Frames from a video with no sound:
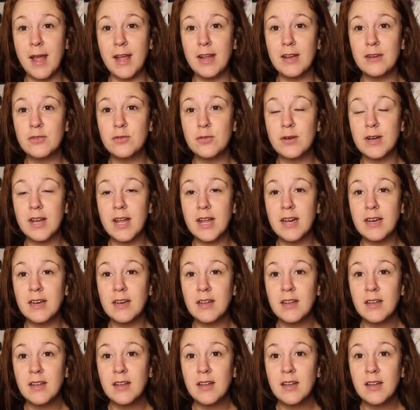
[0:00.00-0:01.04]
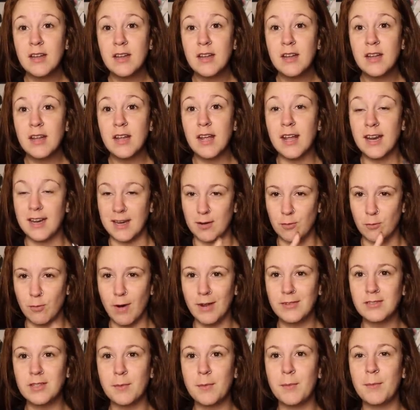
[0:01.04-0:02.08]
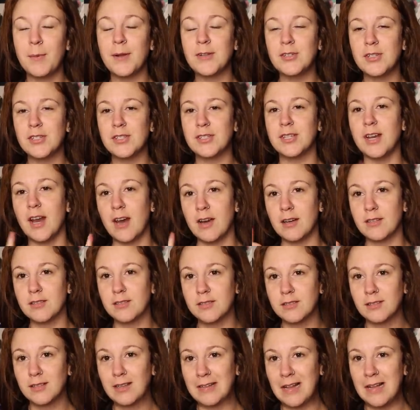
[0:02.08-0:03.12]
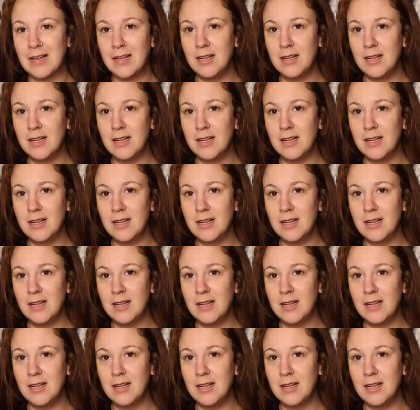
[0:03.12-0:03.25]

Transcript: Adrian, and he runs up a bunch of stairs.